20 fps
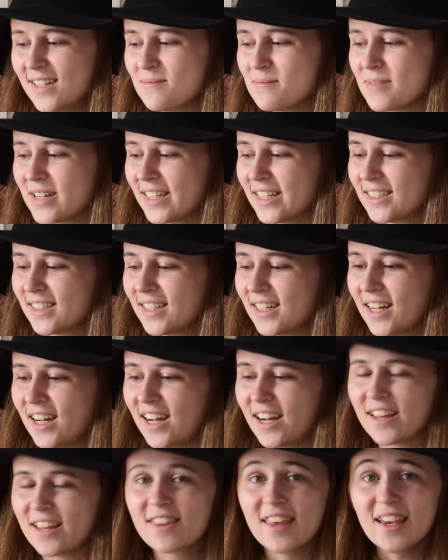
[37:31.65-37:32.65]
But
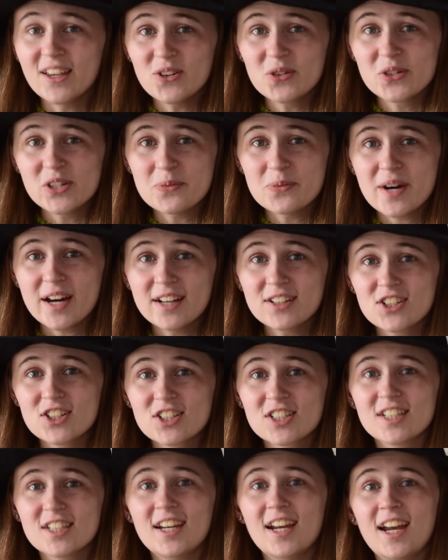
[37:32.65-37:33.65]
thank you so
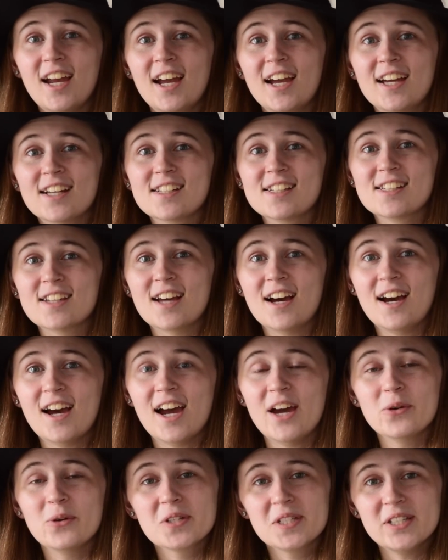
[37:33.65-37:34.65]
much, and
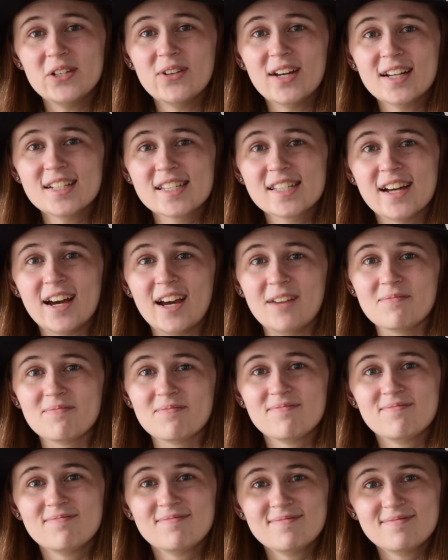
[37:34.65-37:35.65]
I will see you next
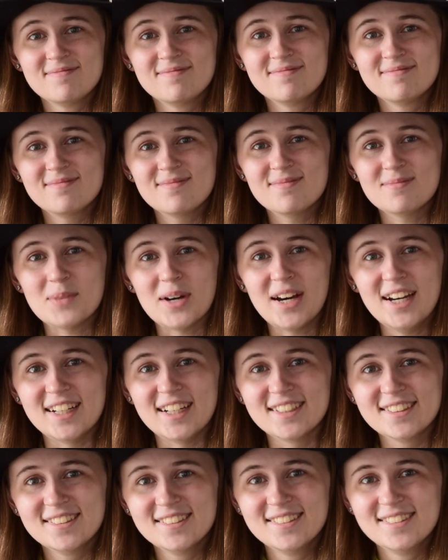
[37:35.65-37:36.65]
time. Bye.